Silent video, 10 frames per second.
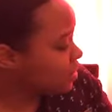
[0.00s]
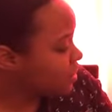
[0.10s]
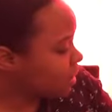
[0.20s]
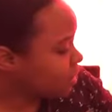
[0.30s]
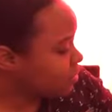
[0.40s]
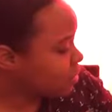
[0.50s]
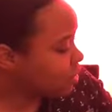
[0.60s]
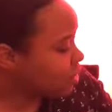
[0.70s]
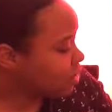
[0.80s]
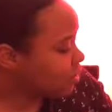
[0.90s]
I don't
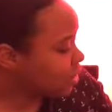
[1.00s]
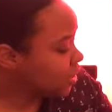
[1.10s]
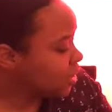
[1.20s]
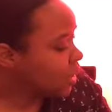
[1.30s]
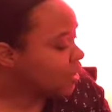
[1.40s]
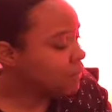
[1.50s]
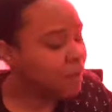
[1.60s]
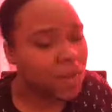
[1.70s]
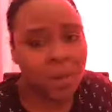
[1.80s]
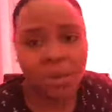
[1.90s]
know. If
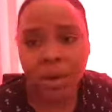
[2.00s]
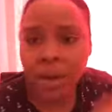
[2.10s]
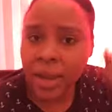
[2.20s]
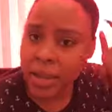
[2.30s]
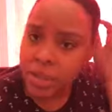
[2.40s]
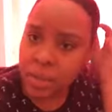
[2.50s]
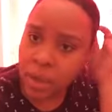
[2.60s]
anyone has